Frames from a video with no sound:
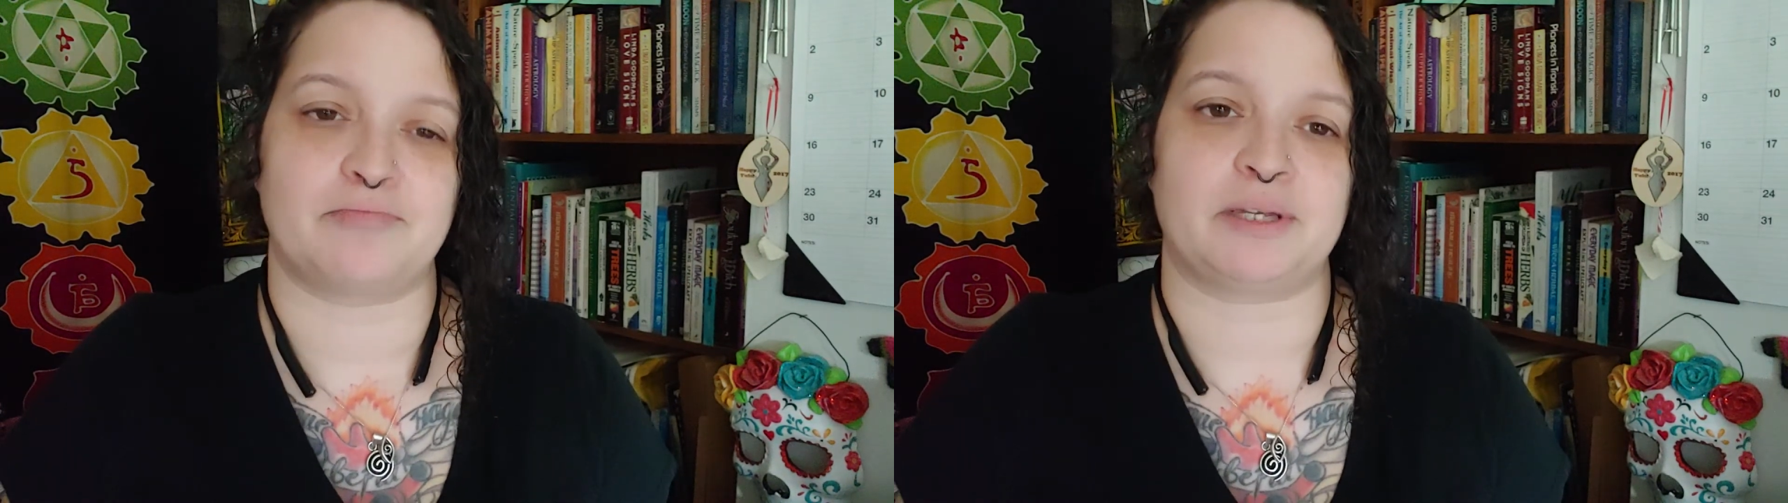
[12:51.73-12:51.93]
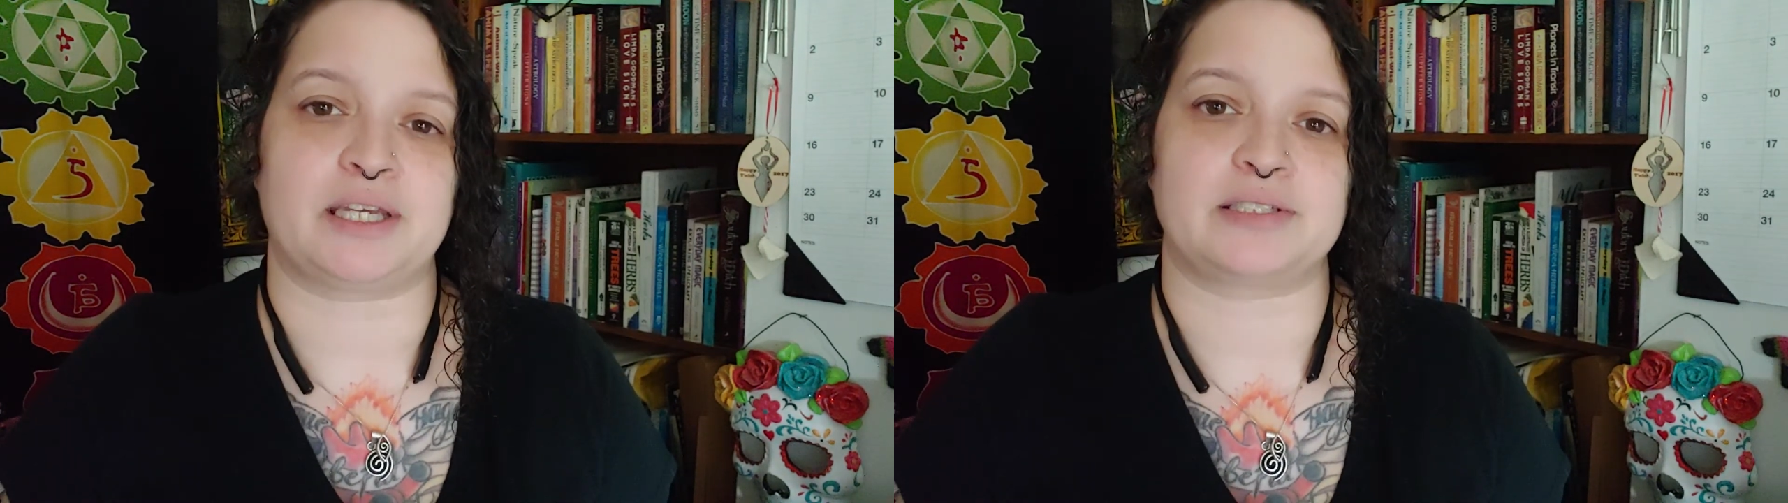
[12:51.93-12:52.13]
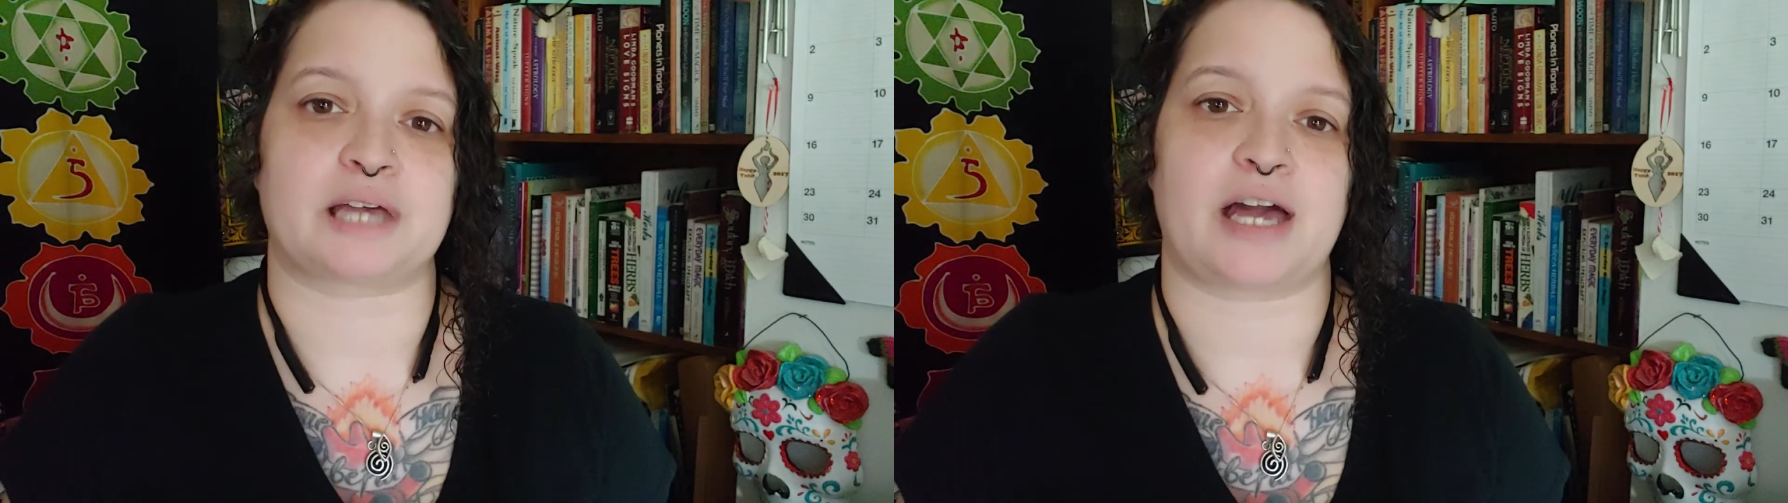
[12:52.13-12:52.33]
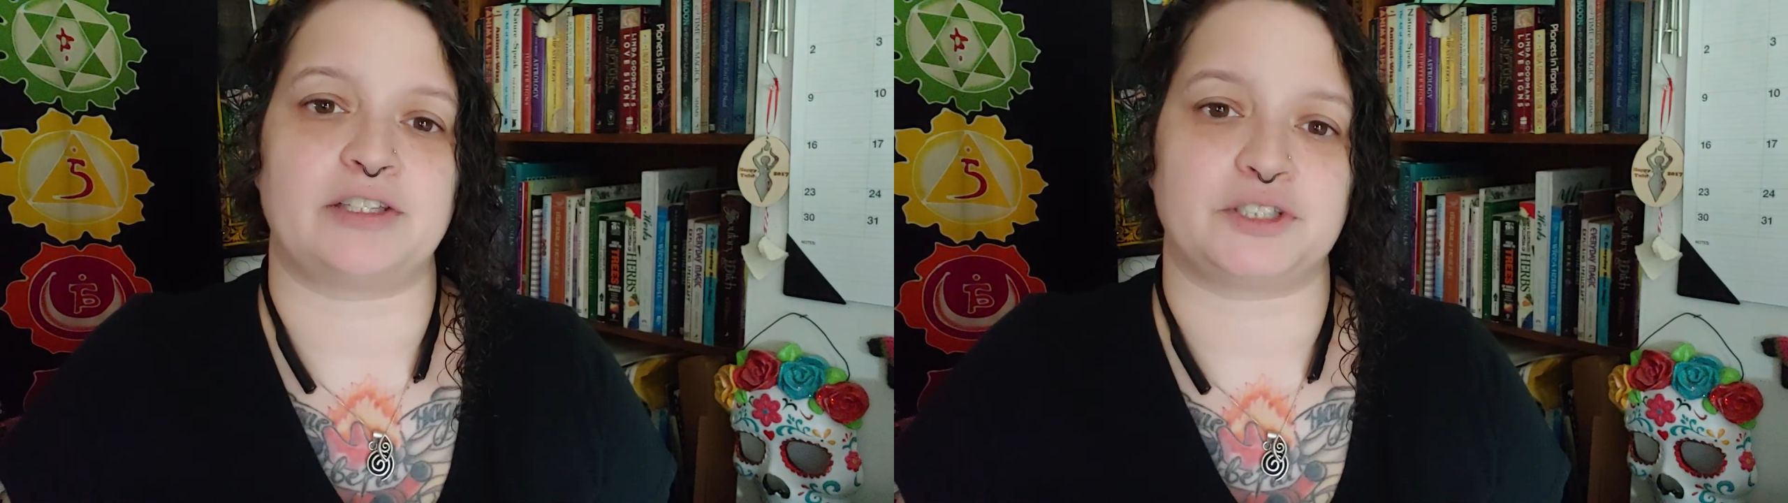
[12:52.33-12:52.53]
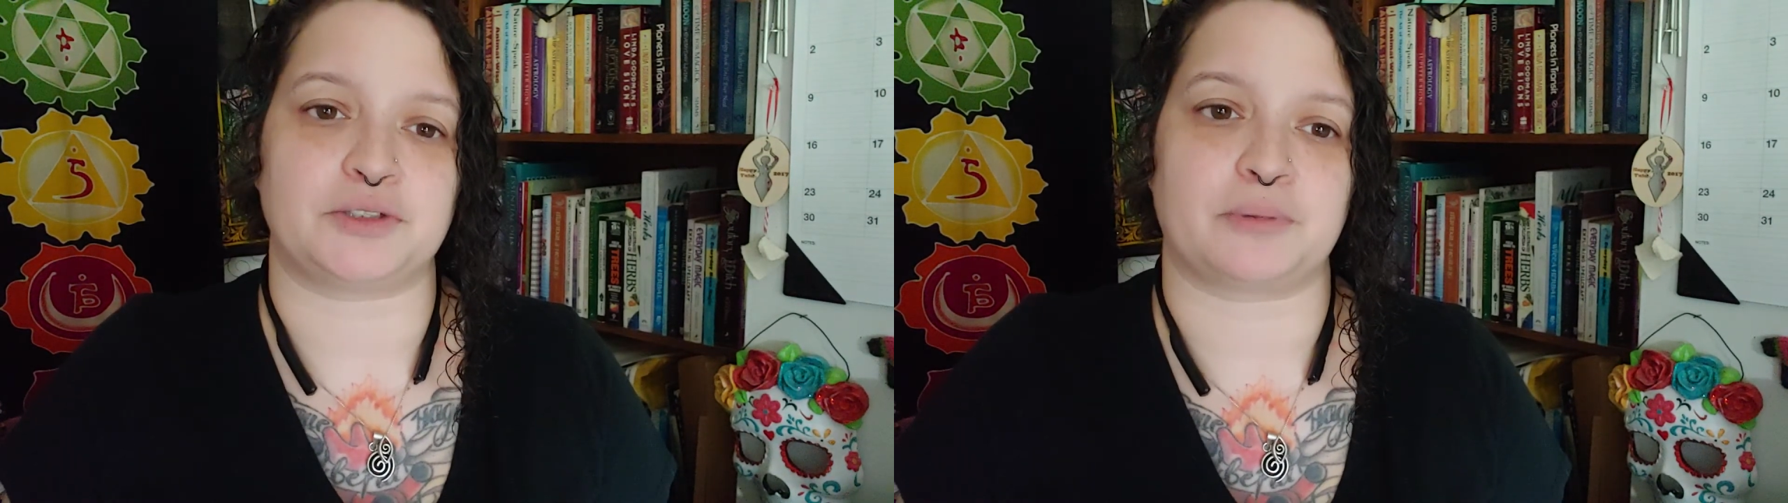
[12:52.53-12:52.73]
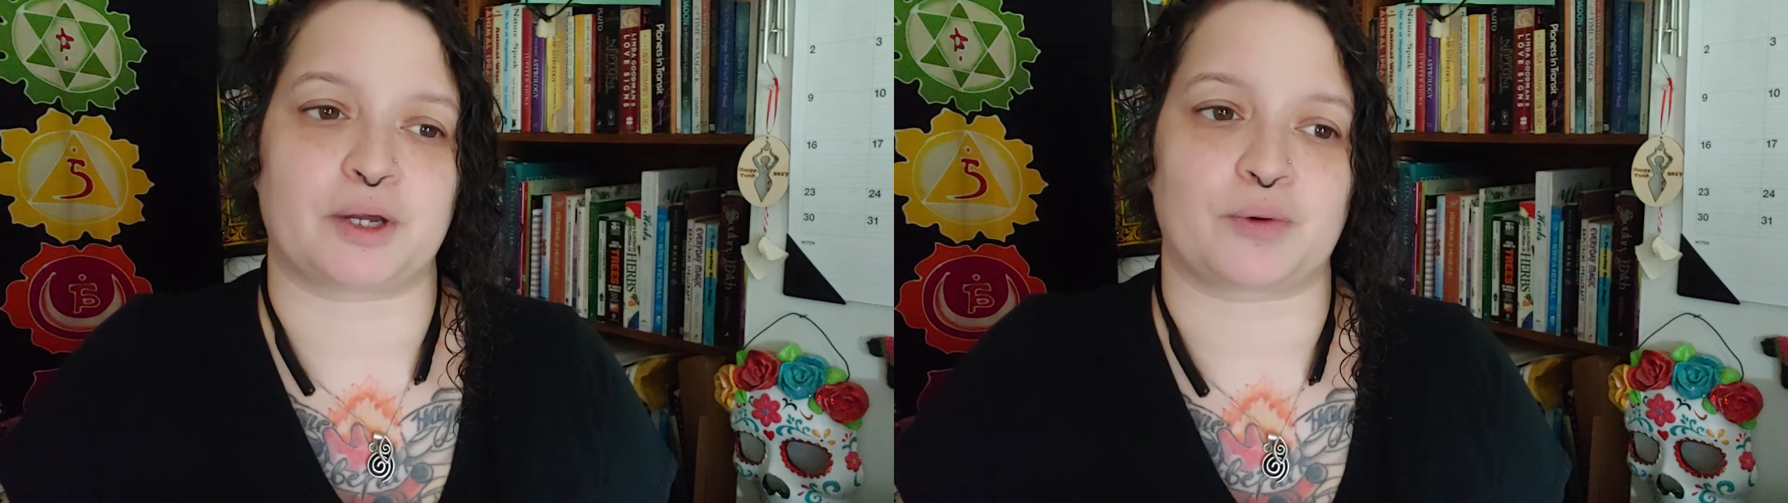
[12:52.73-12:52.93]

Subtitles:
because I do my